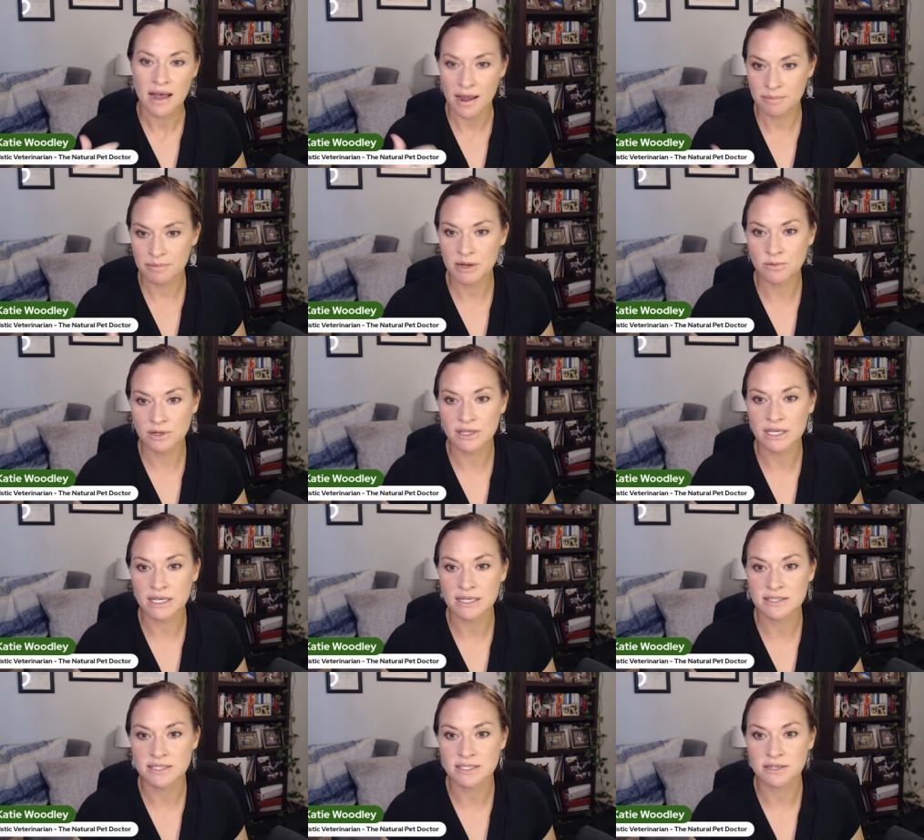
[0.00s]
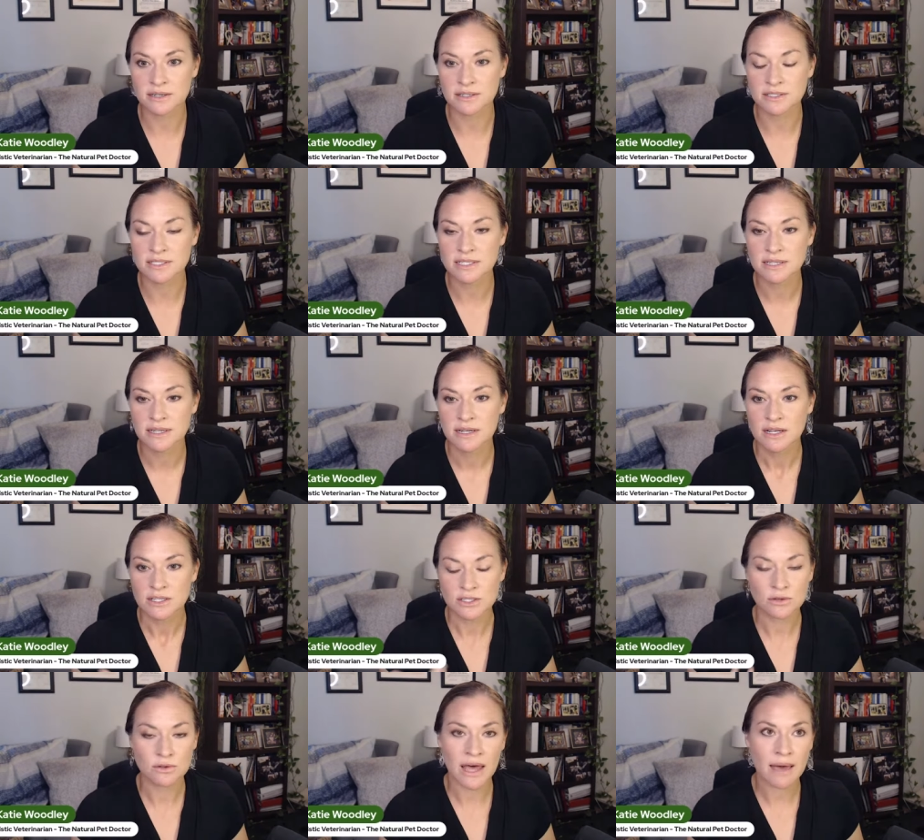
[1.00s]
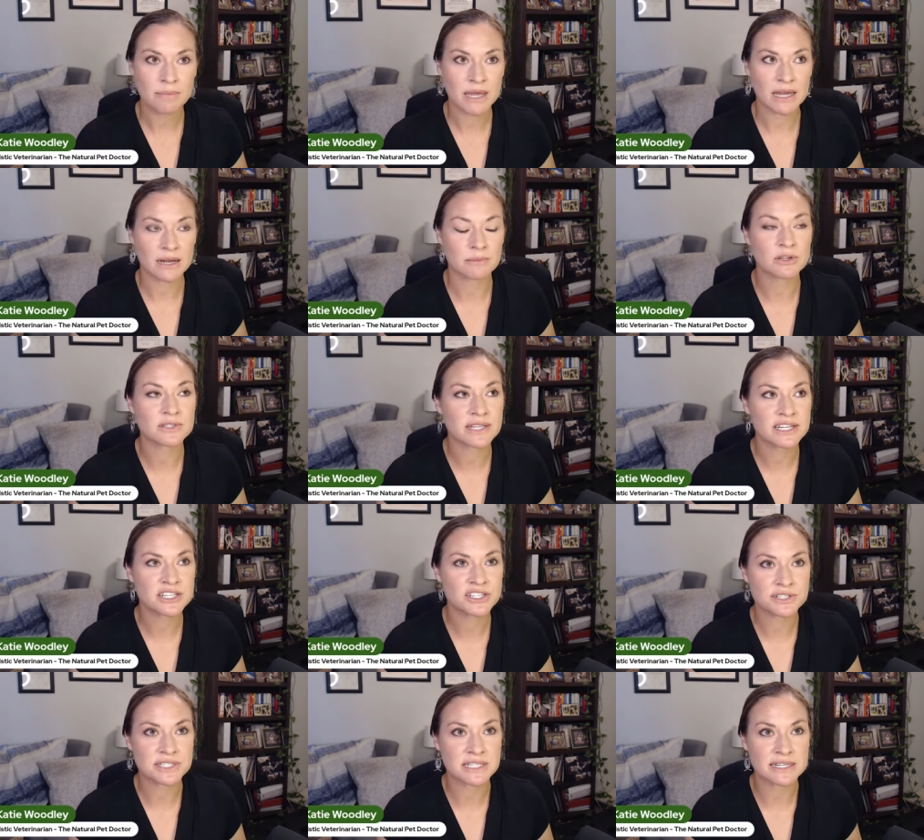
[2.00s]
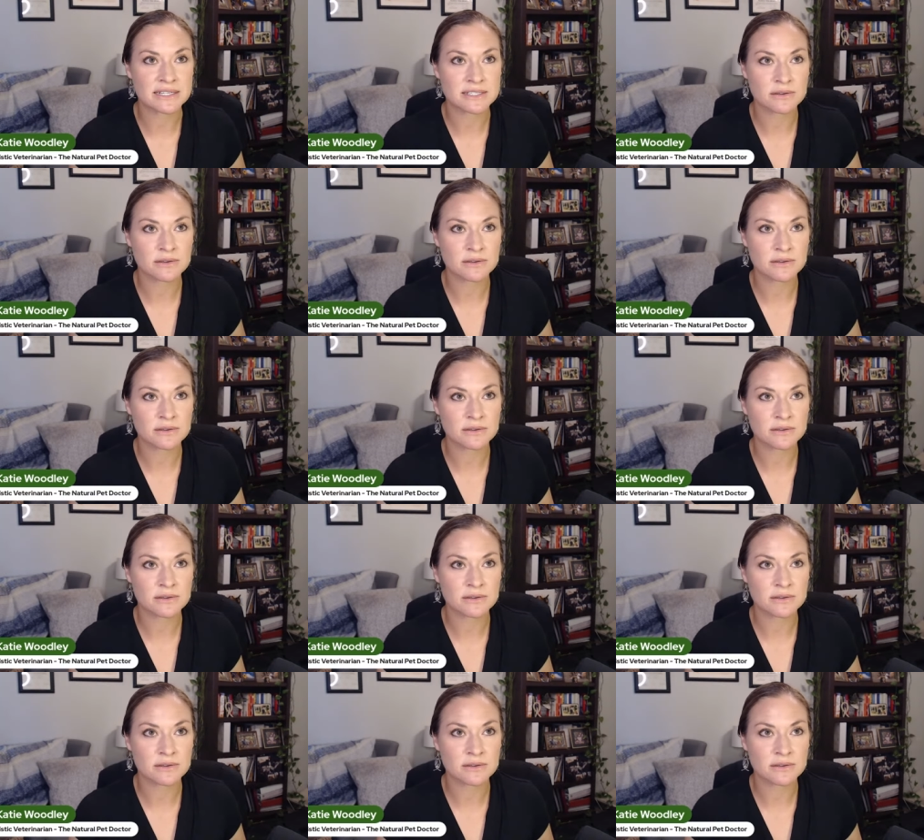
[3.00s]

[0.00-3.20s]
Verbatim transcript: I'd be really concerned. So lab animals, interesting.